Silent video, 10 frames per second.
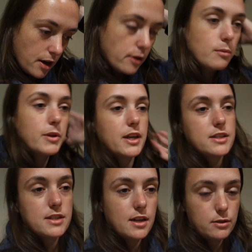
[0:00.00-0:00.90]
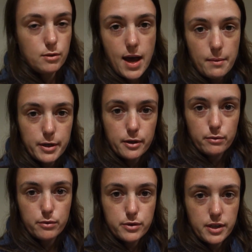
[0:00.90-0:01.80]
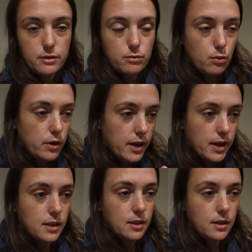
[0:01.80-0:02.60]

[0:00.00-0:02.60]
I normally get stuck into a habit and a routine of what I eat,